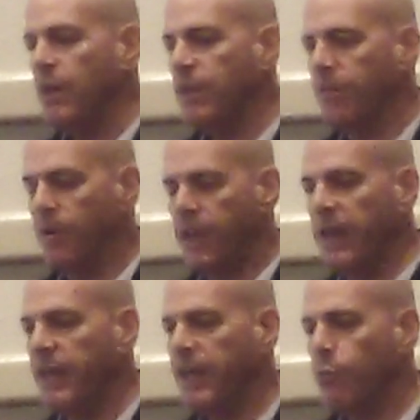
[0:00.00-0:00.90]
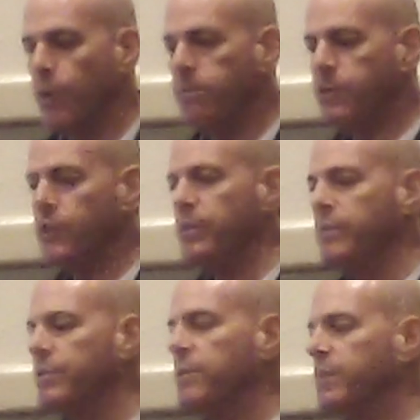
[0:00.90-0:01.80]
the volcanic
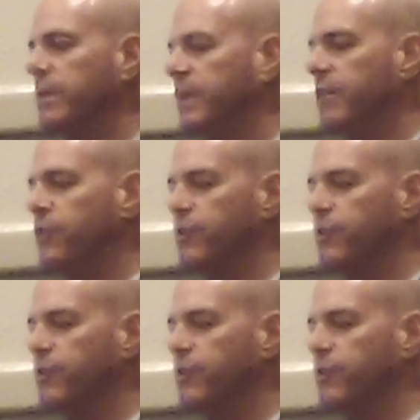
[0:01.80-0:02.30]
eruptions, this